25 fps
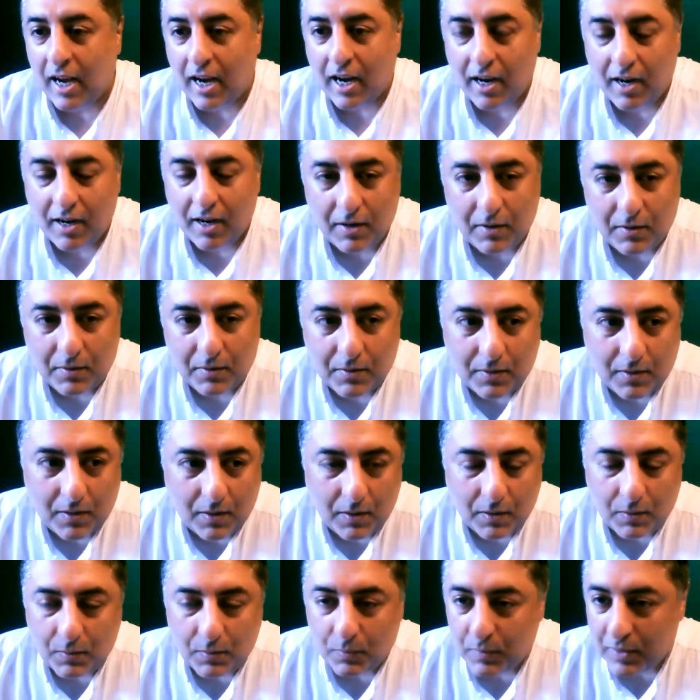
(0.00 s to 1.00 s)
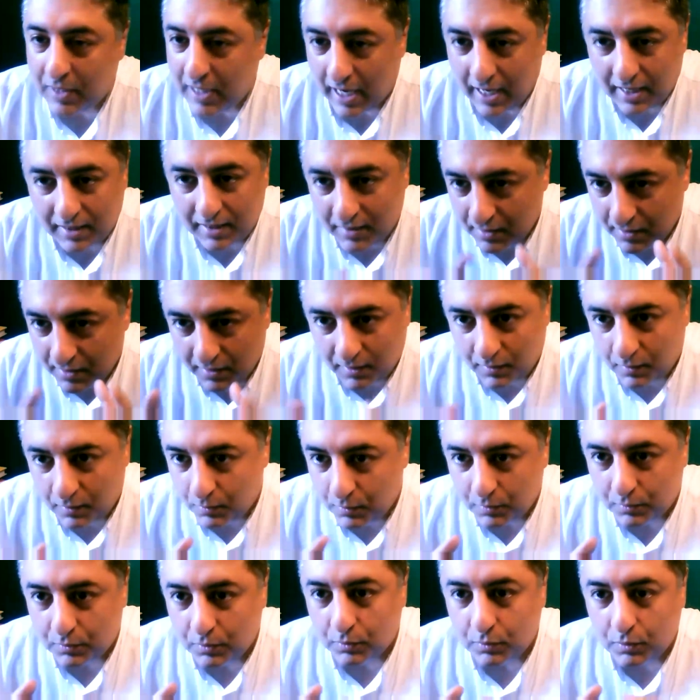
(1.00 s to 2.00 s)
how uh, we can, uh,
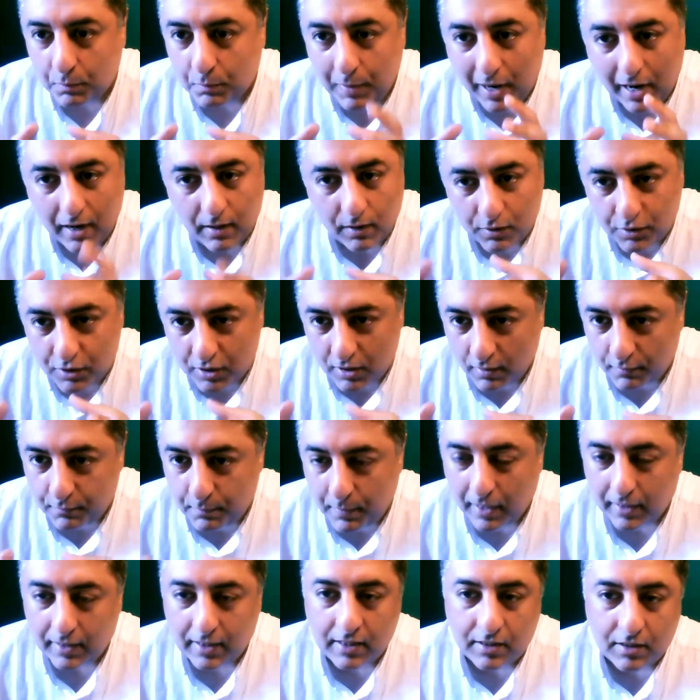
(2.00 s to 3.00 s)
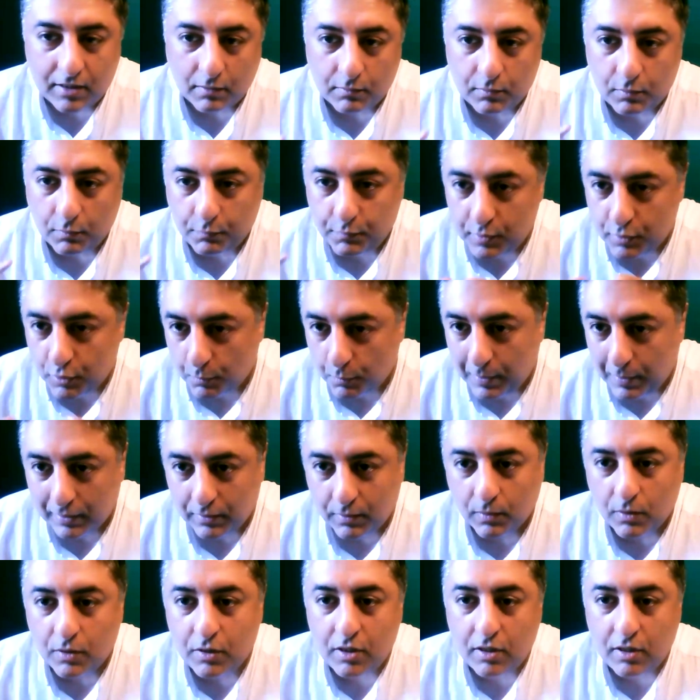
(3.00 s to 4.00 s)
the, the, biology of Parkinson, the
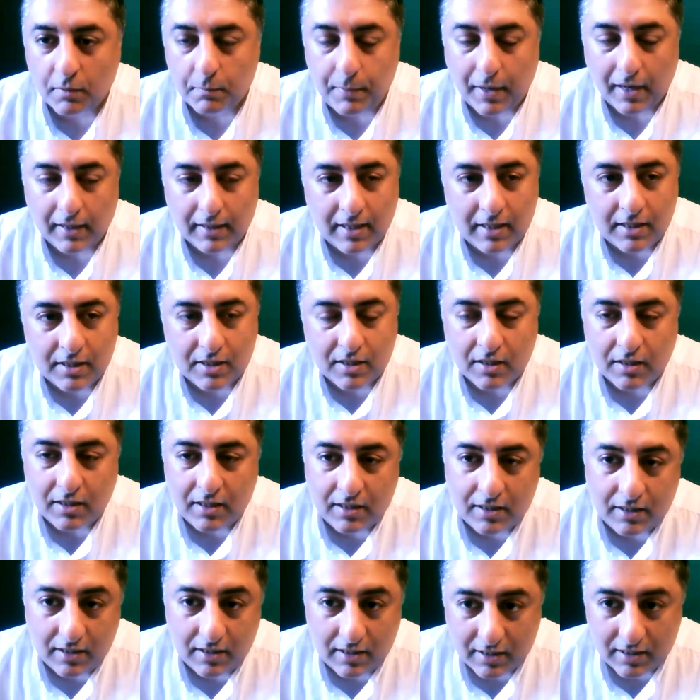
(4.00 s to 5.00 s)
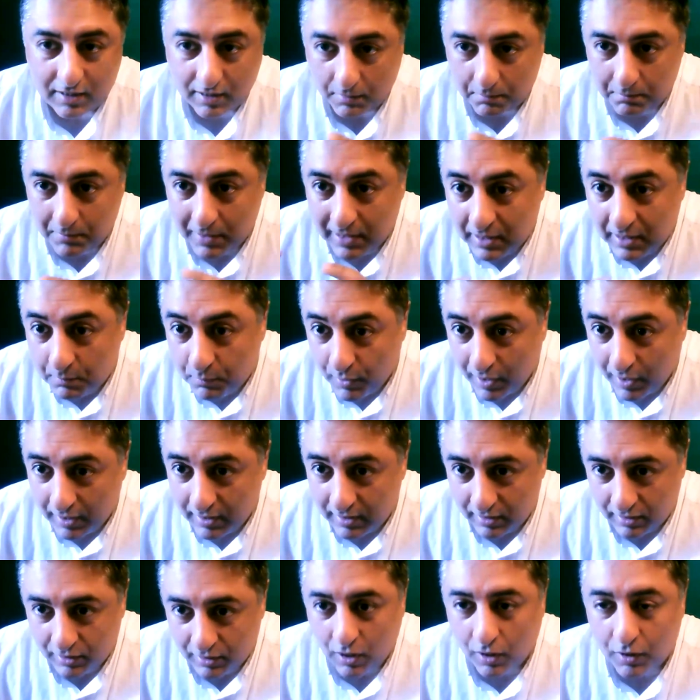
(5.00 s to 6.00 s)
physiopathology of Parkinson in this uh, mini brain
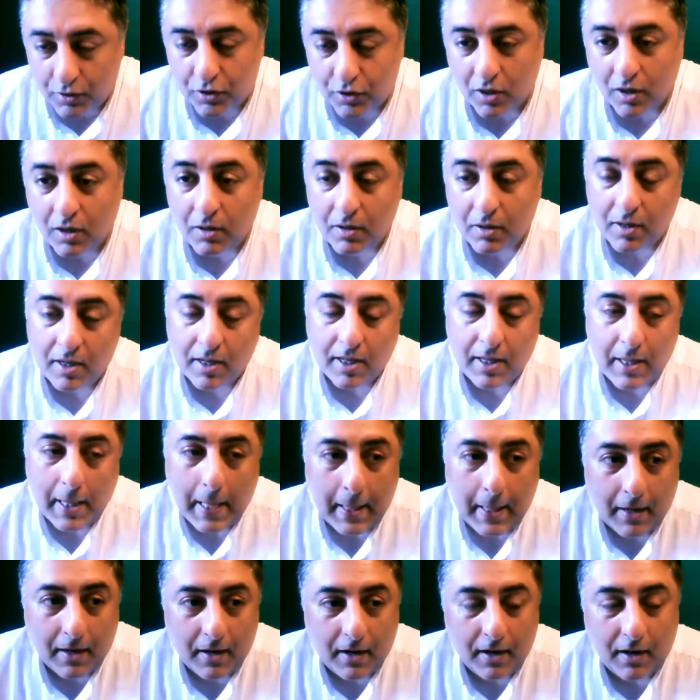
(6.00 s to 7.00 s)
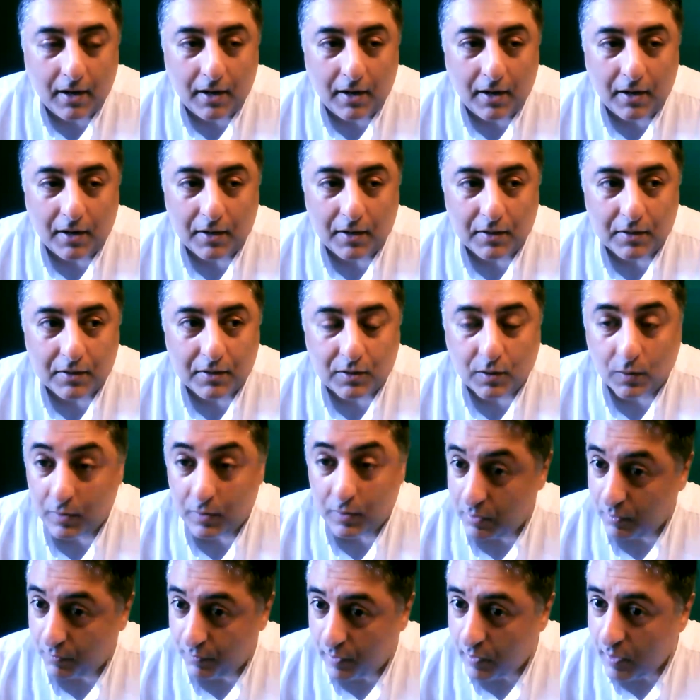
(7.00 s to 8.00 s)
in culture. so
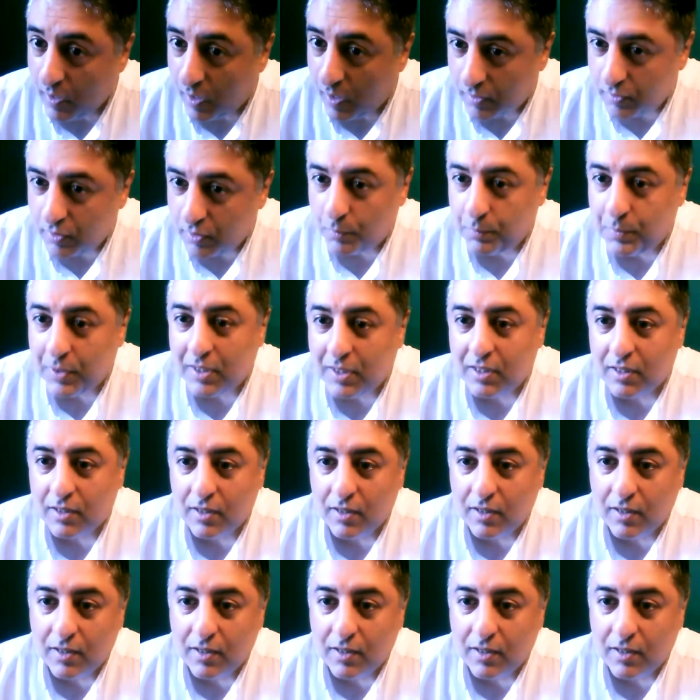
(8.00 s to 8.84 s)
it's a very hot topic